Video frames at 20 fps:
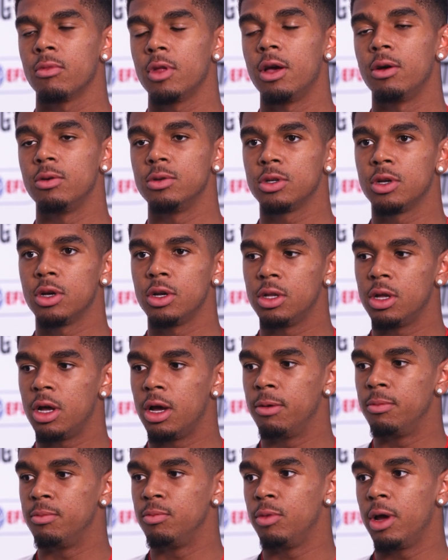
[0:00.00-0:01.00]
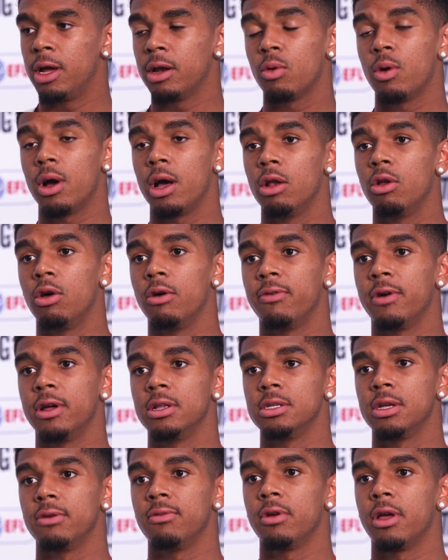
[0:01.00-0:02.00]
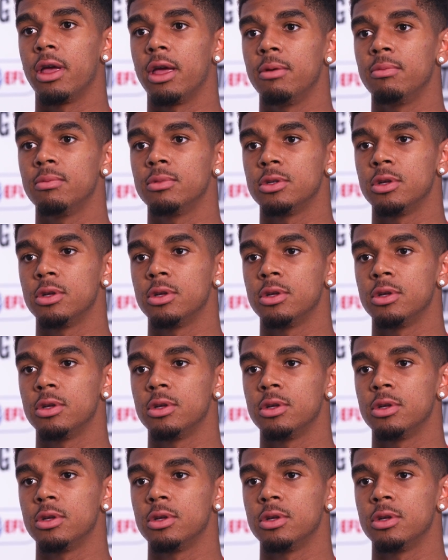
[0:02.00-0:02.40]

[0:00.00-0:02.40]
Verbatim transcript: Yeah, it was good. Um, we had quite a lot of fans every game,